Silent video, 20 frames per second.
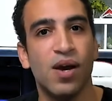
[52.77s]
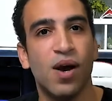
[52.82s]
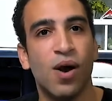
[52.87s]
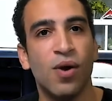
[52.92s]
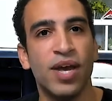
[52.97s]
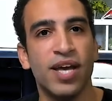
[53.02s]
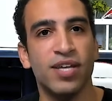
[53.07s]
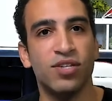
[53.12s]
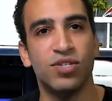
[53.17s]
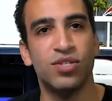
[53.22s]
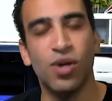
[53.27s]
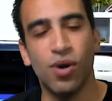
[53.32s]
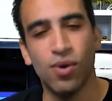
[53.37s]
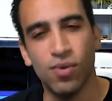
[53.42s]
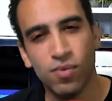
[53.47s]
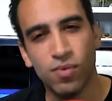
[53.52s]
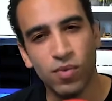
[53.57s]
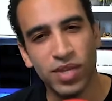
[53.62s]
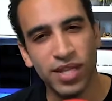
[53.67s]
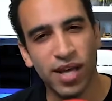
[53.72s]
Okay,
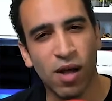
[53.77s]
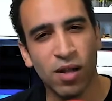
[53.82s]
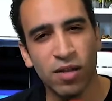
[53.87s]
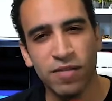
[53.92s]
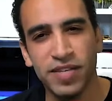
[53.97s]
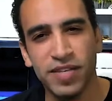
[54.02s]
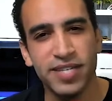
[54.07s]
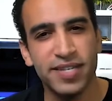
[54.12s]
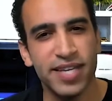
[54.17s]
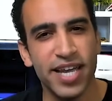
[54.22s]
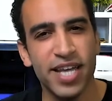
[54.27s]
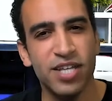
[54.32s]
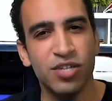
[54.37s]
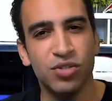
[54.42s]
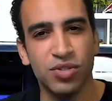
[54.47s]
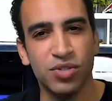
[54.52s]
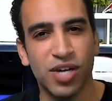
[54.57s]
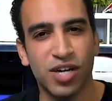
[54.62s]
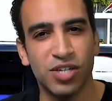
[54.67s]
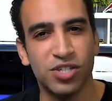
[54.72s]
so with all of these
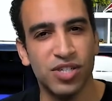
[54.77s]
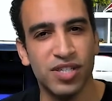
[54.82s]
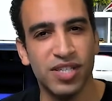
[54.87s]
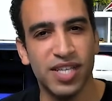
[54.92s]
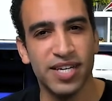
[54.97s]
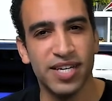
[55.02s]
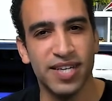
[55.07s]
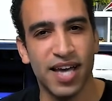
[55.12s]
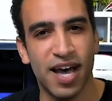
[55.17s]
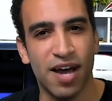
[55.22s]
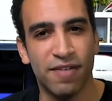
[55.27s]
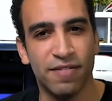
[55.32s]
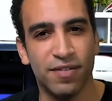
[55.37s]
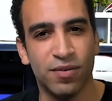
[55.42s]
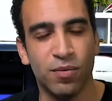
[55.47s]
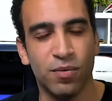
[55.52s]
introduction things out of the